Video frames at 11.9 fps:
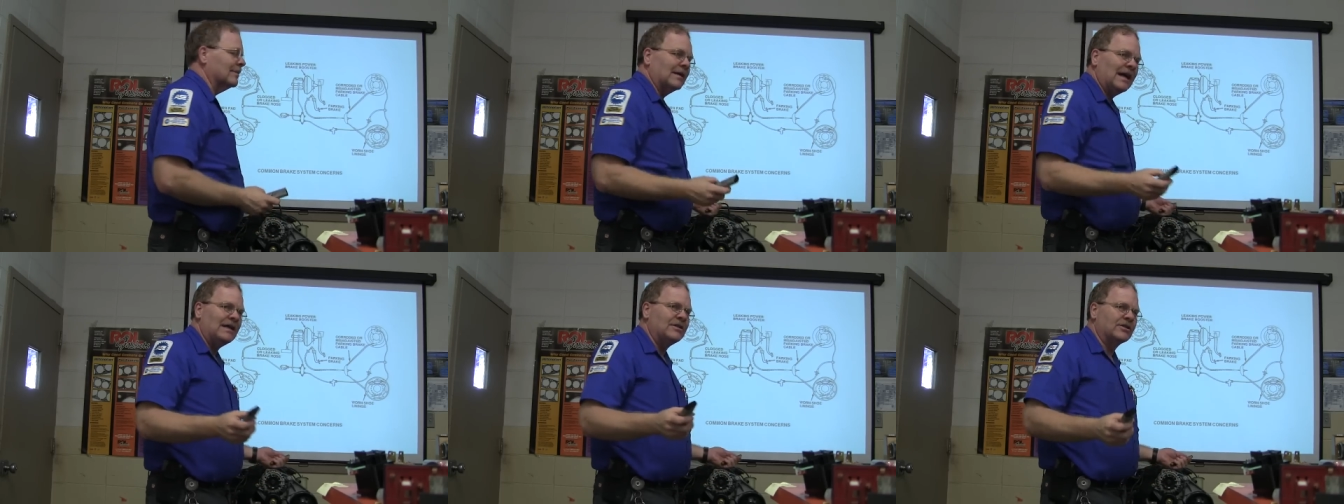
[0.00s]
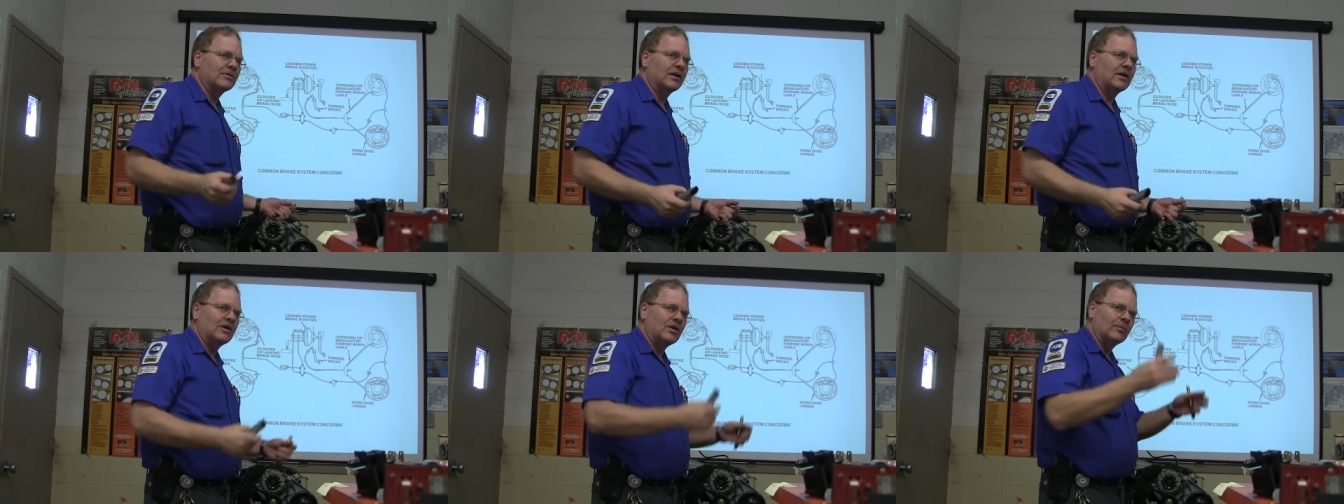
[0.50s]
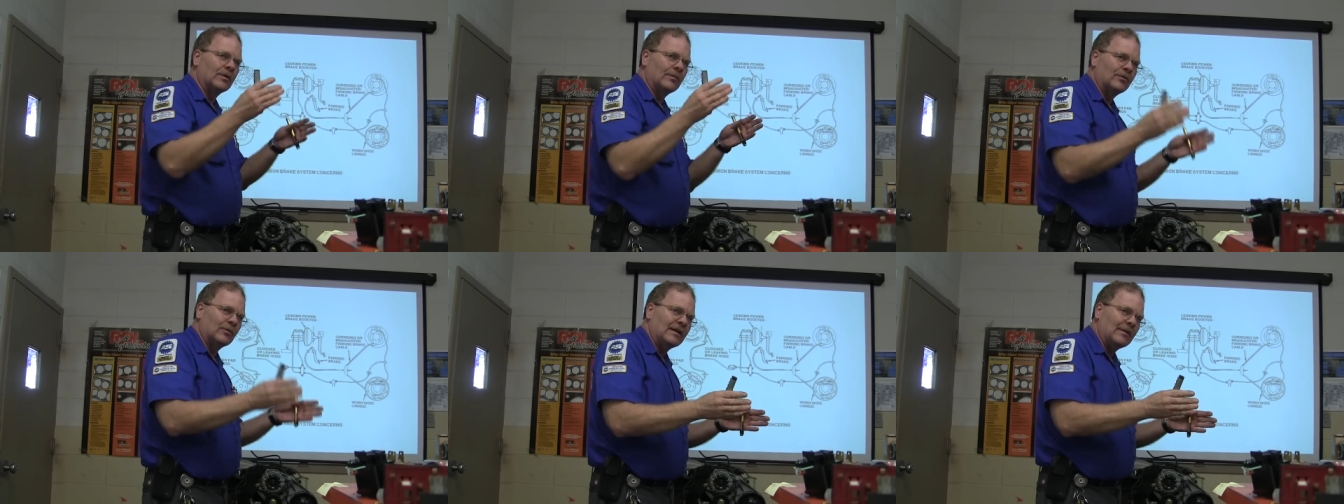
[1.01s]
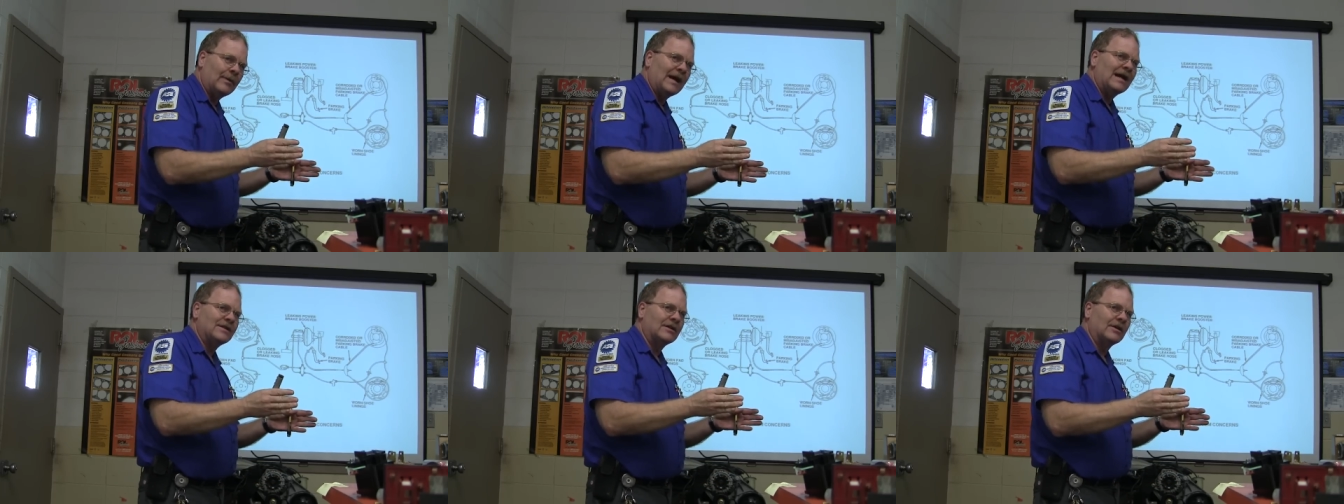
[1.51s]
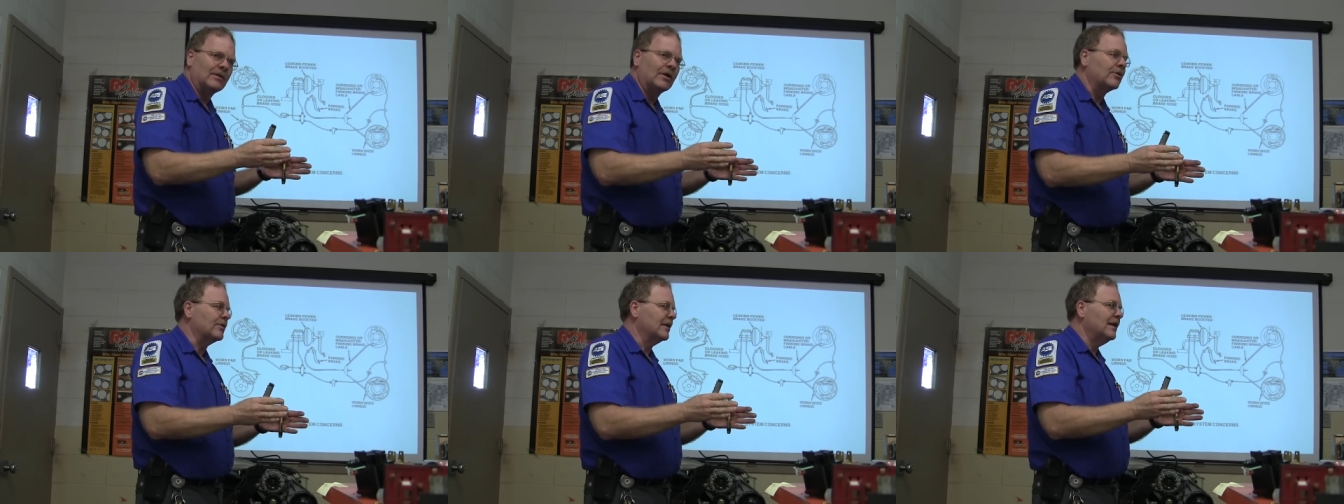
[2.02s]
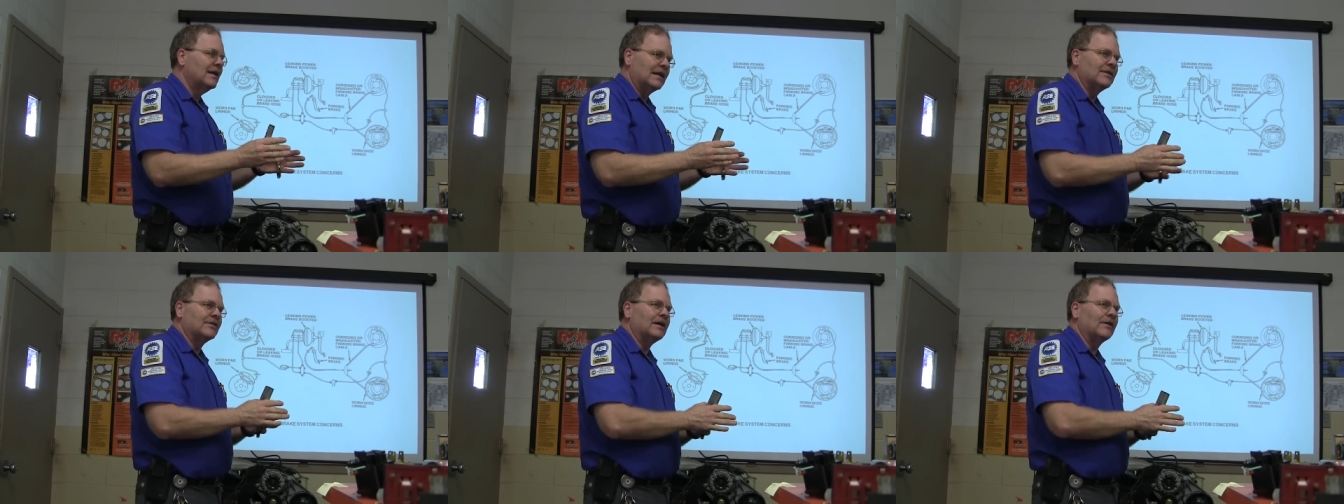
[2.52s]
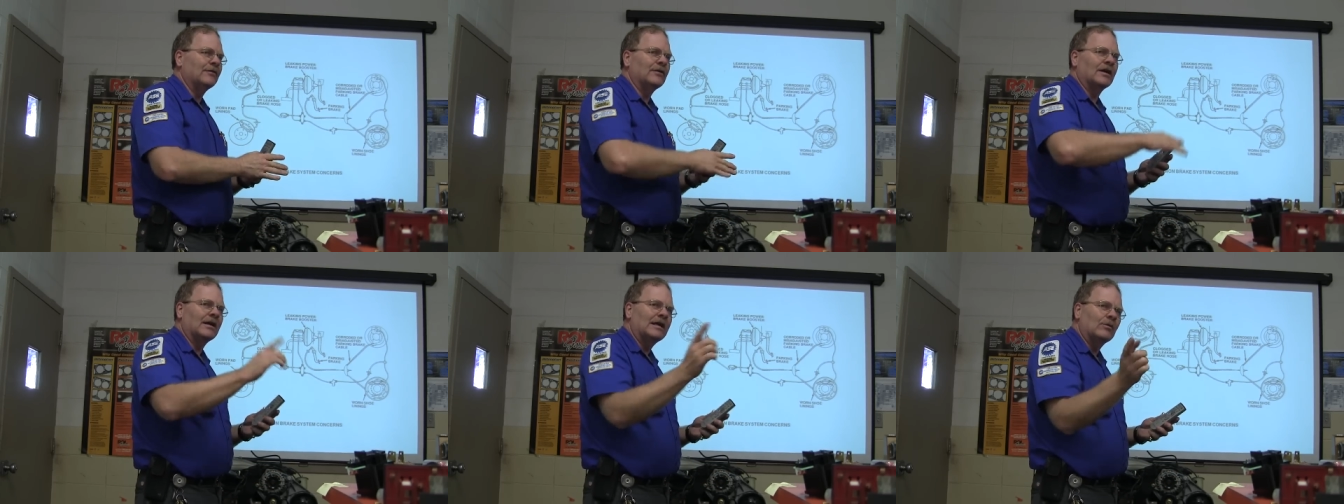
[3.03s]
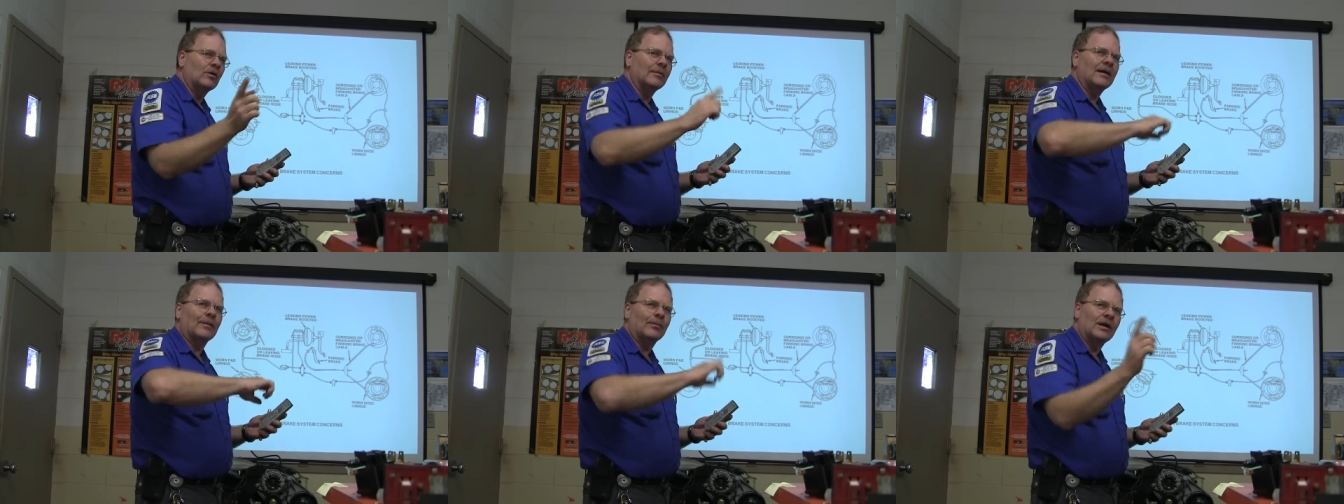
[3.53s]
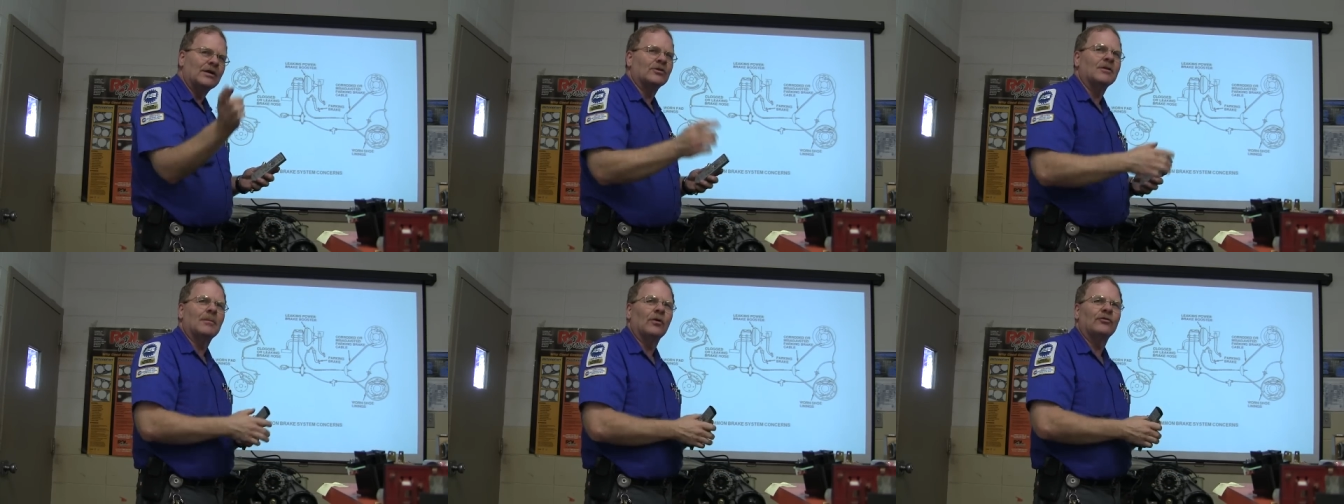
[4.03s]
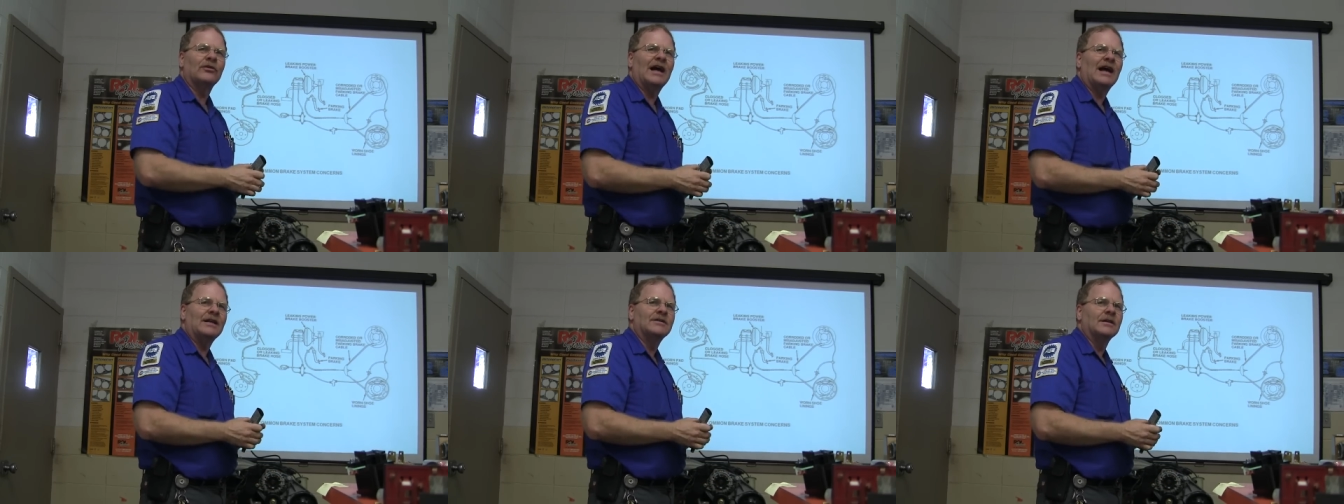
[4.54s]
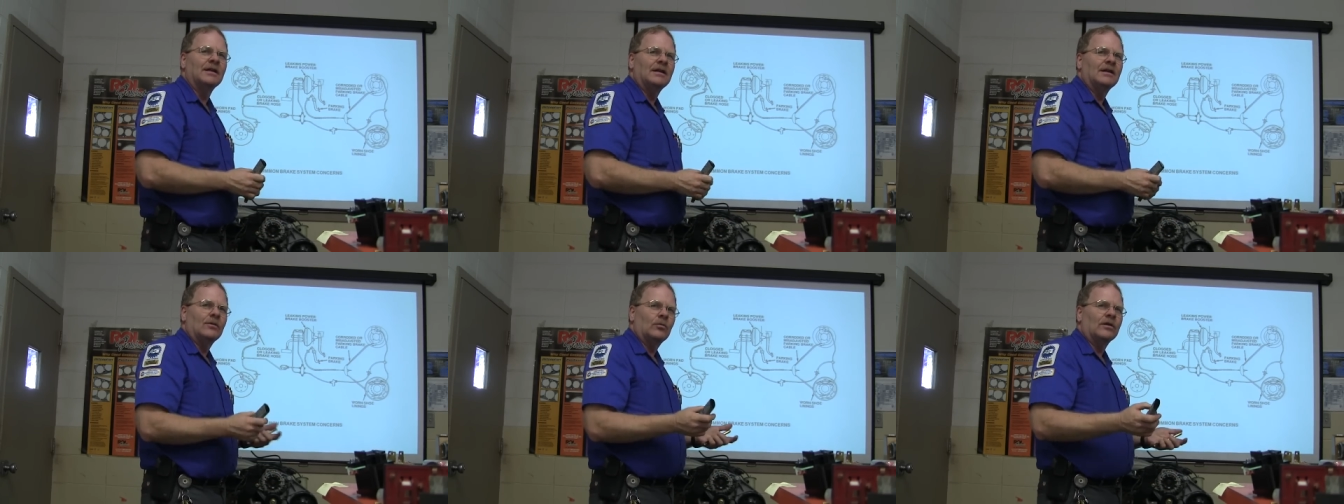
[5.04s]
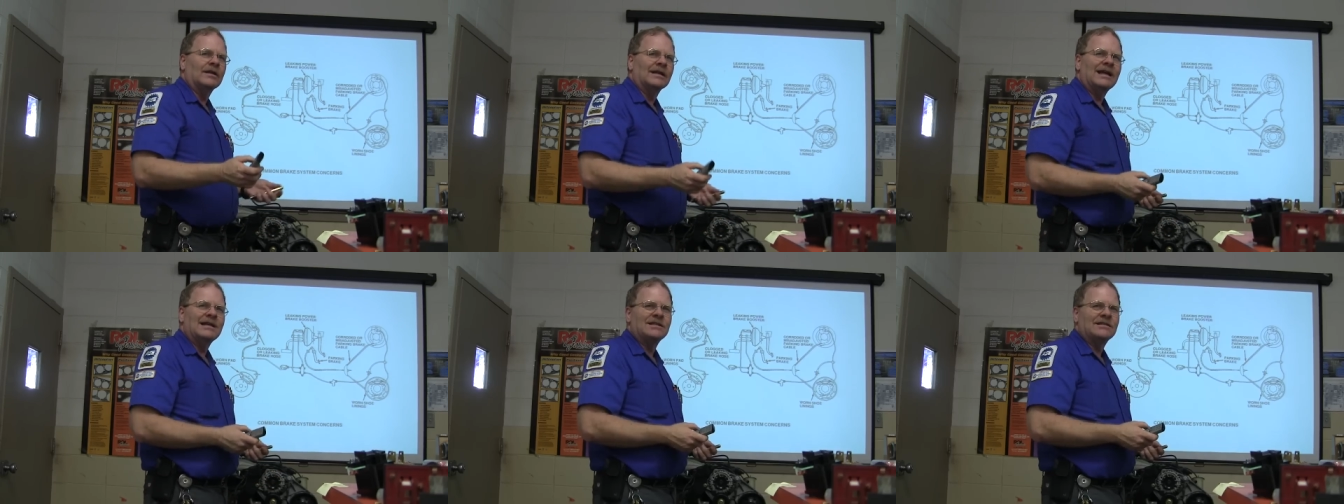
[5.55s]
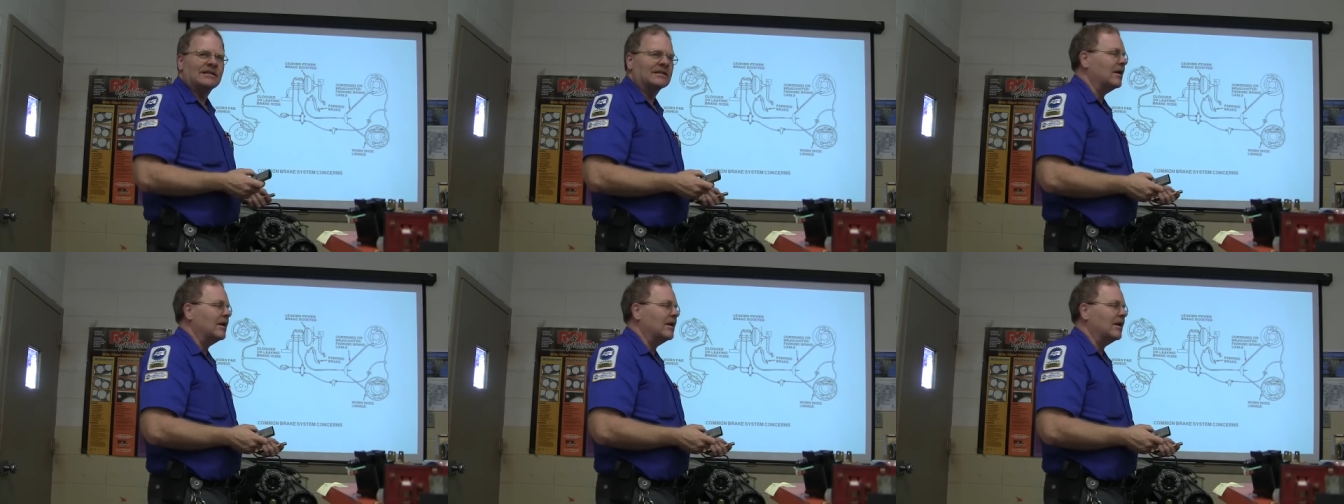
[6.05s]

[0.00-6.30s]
some gauges around here you can put between the pads and the rotors and see if you got an equal amount of pressure at both sides. One of the gauges is